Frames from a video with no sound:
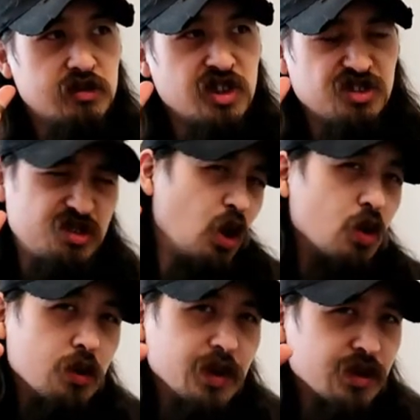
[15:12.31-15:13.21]

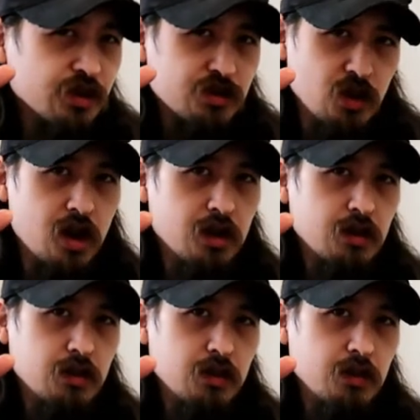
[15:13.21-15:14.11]
disturbed and distraught
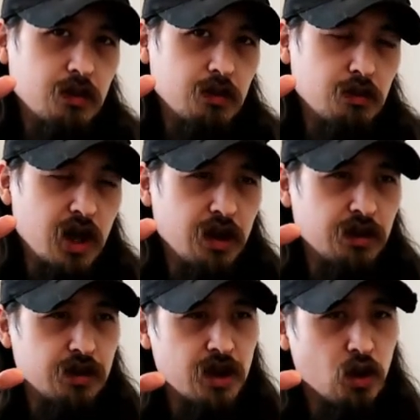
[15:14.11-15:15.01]

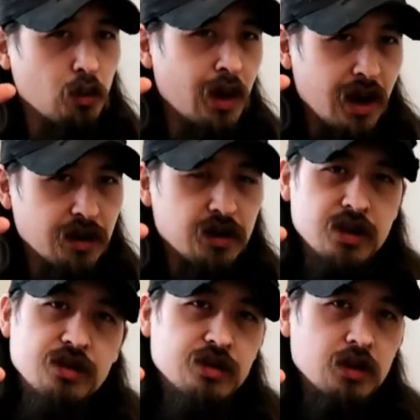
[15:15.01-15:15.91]
by the
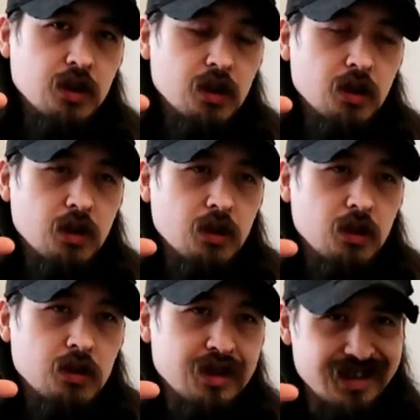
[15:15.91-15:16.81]
narrow-mindedness,
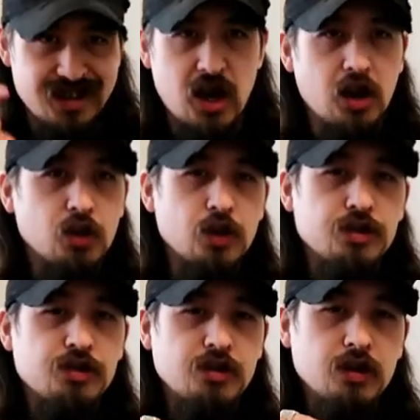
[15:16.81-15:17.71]
the
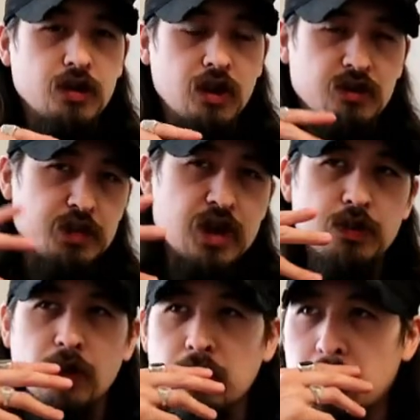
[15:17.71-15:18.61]
intolerance of
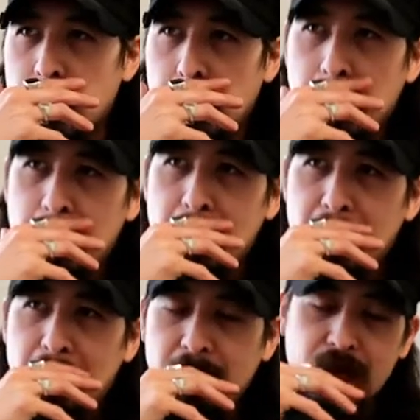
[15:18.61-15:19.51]
people.
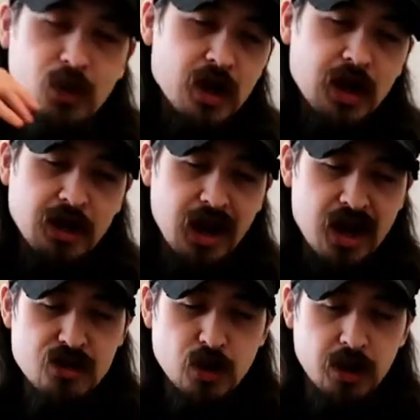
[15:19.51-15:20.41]
And we're at an
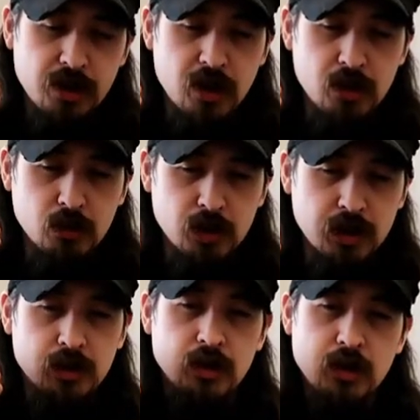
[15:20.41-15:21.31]
age right now
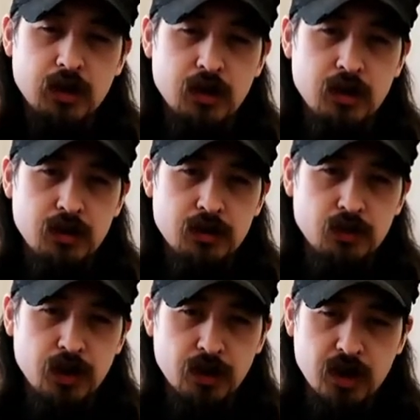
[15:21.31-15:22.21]
where
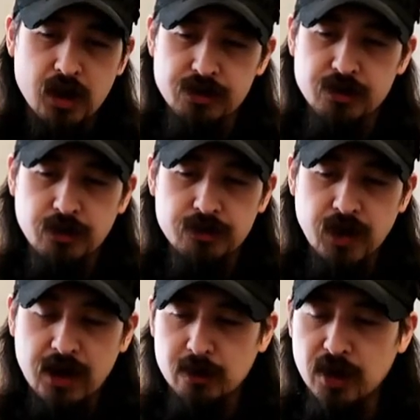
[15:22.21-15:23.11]
we are constantly
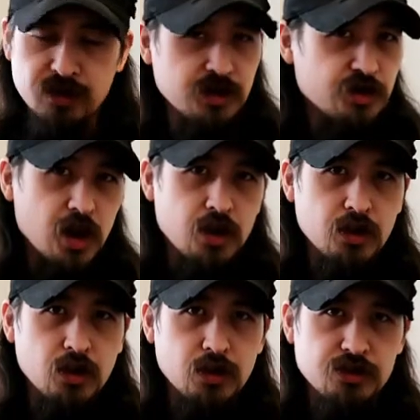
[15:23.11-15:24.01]
fighting amongst each
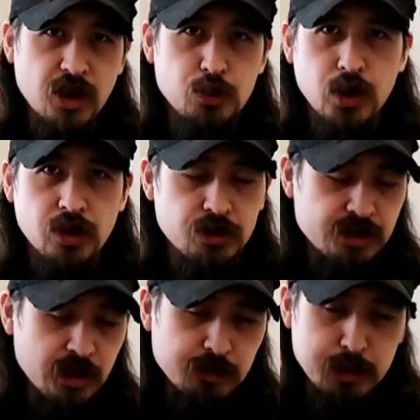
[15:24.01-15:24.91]
other, separating
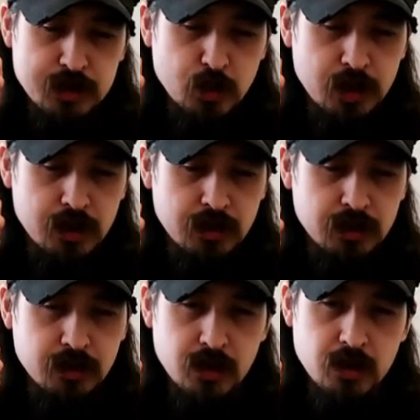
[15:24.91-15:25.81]
ourselves
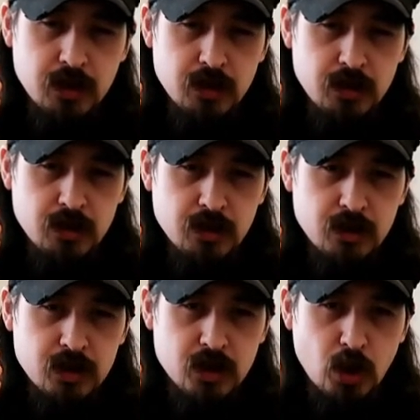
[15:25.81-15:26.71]
between
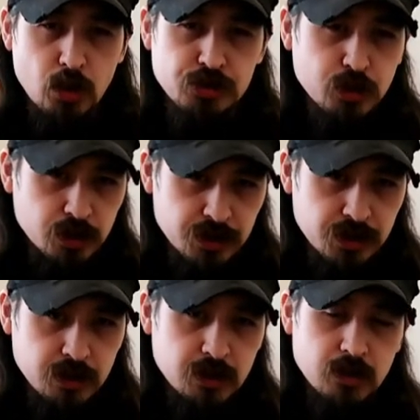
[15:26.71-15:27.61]

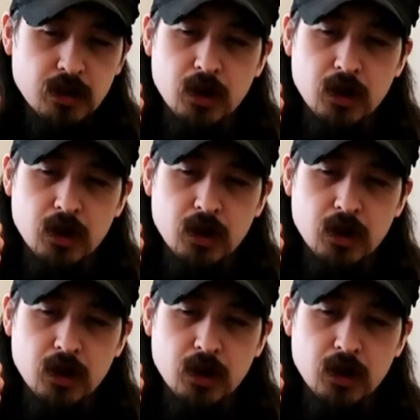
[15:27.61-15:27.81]
culturally,